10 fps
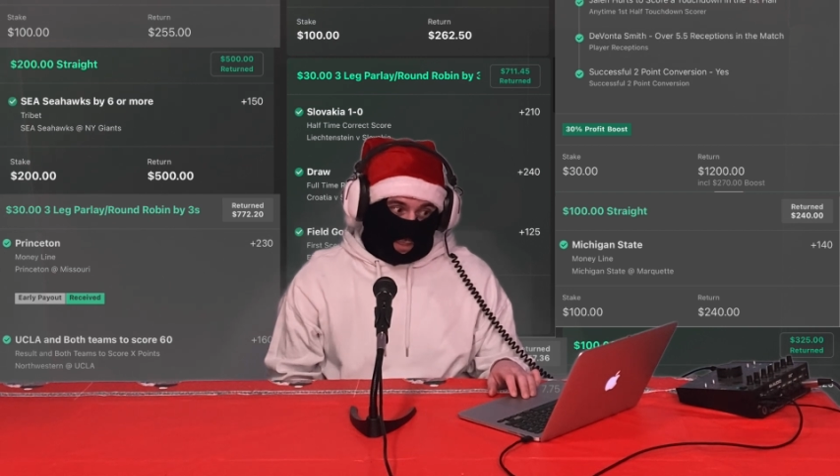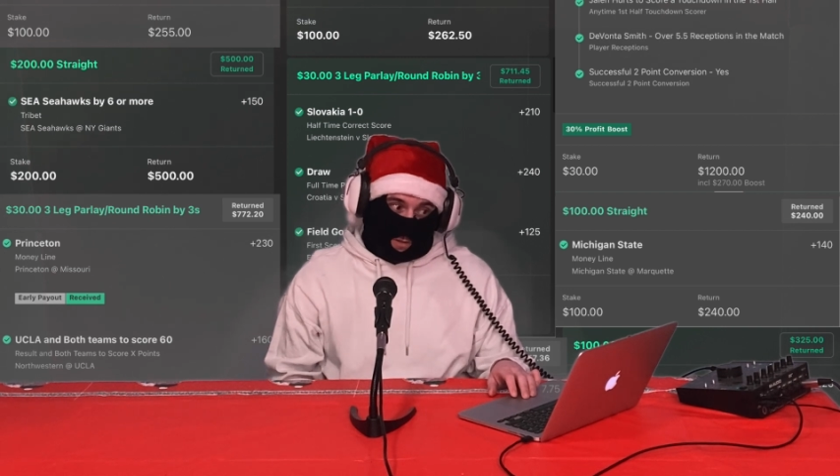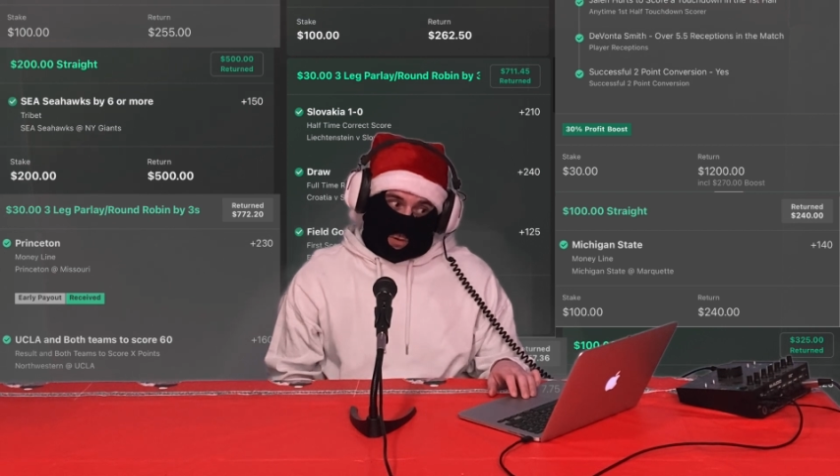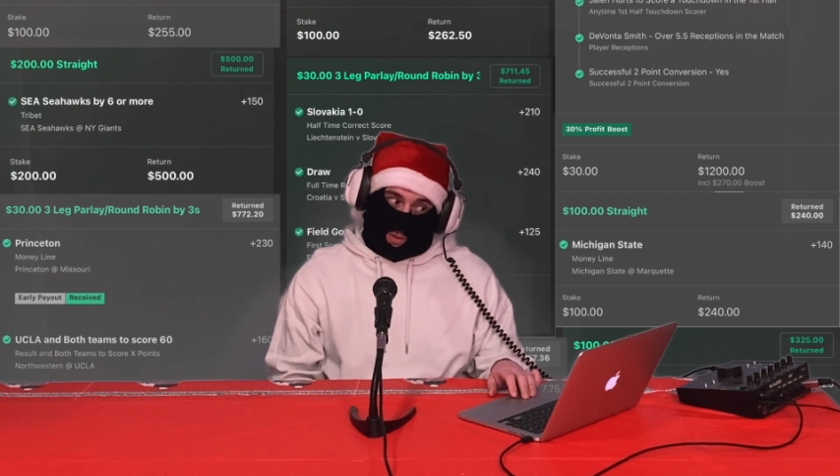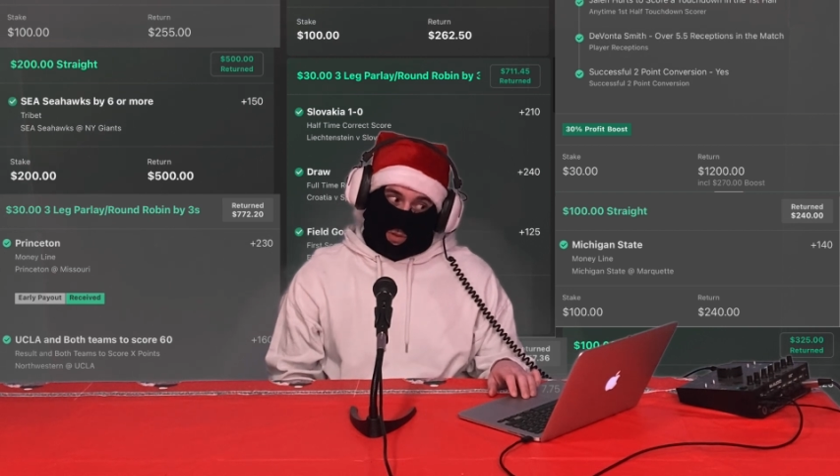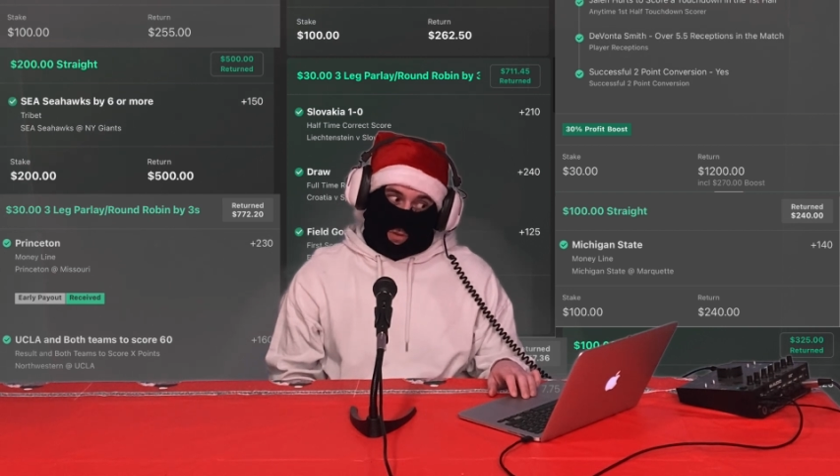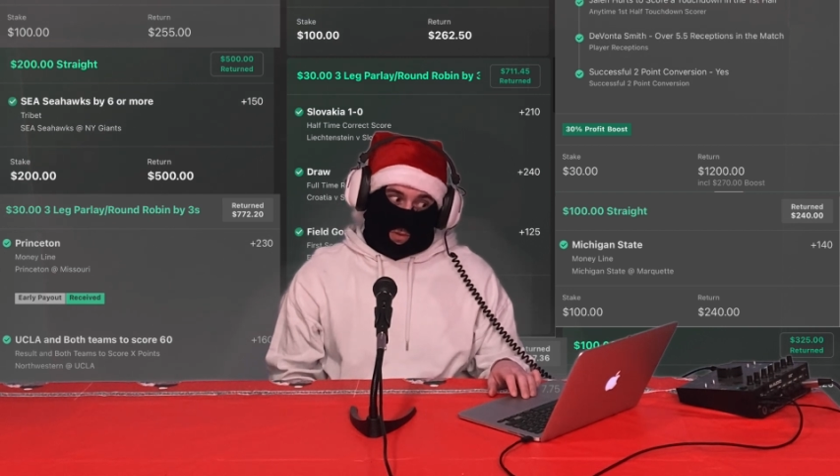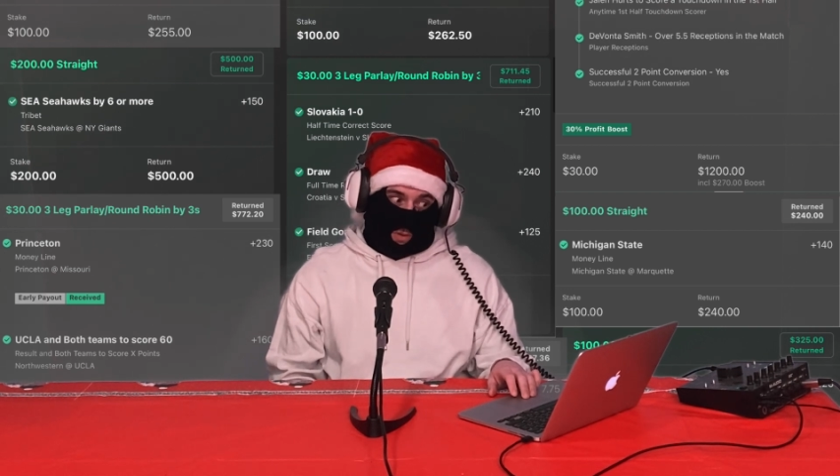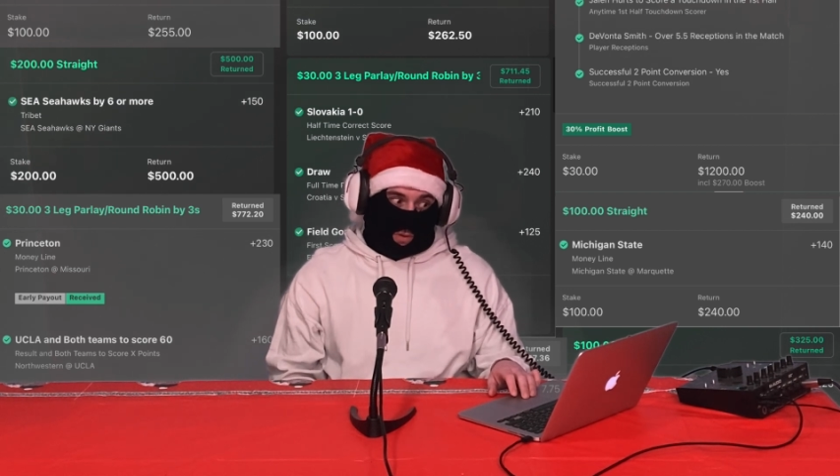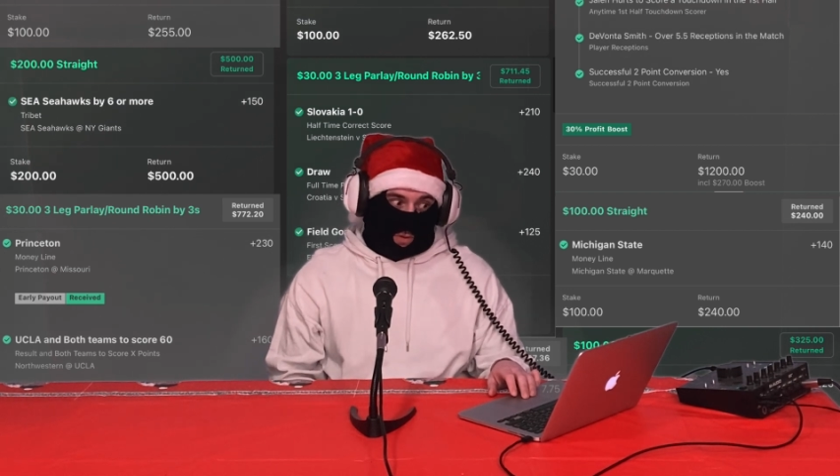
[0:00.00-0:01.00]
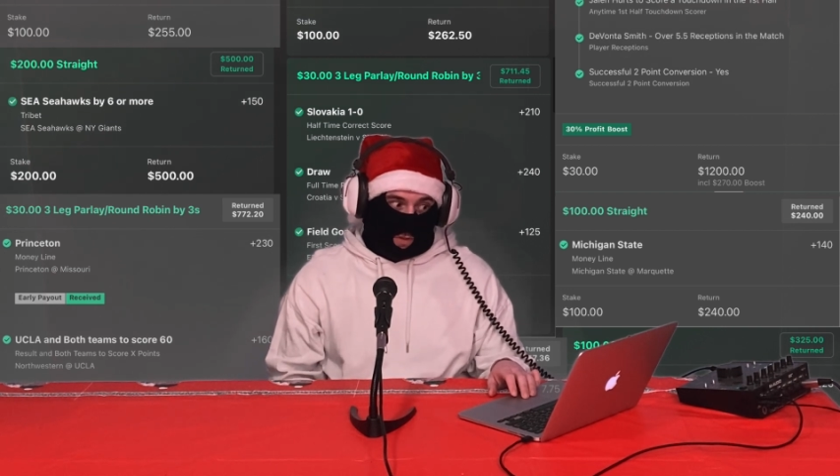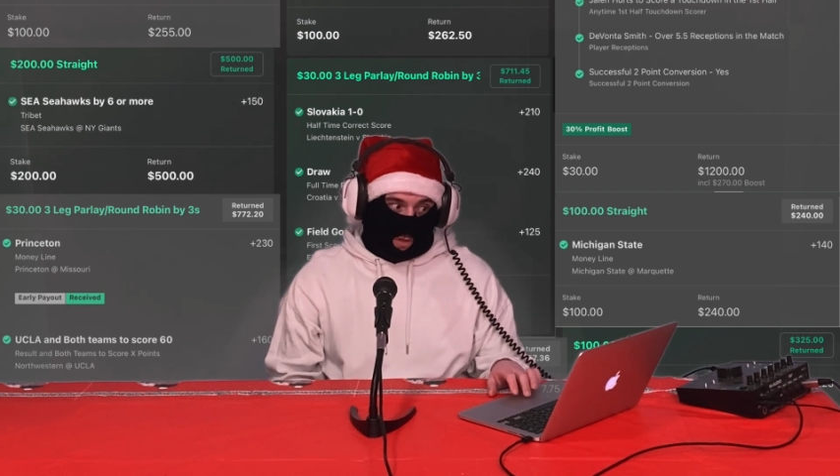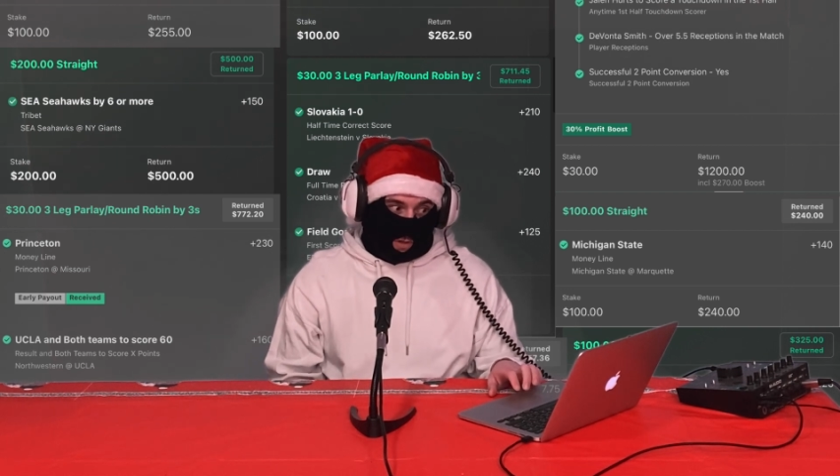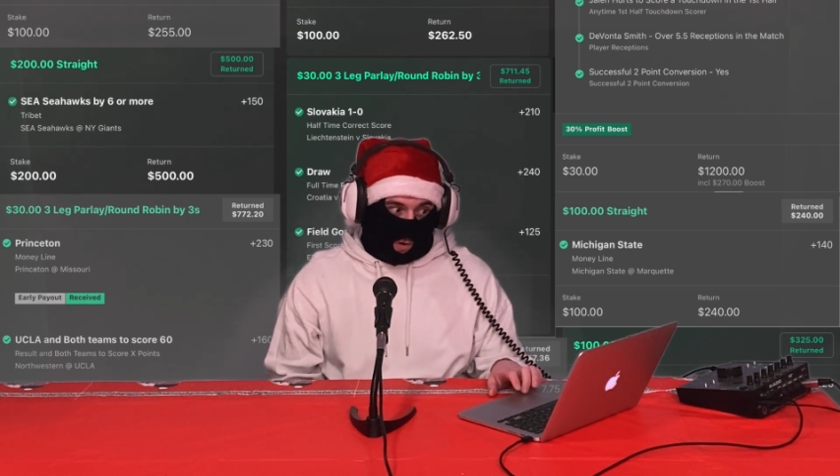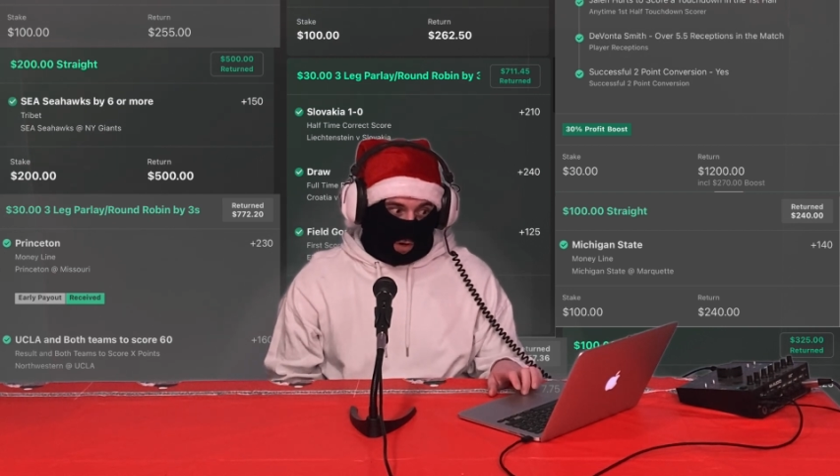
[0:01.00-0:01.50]
Whew.
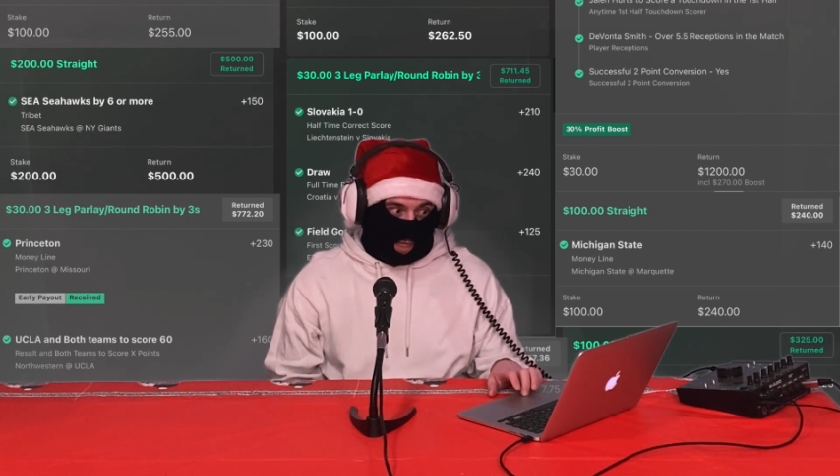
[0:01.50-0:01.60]
Going into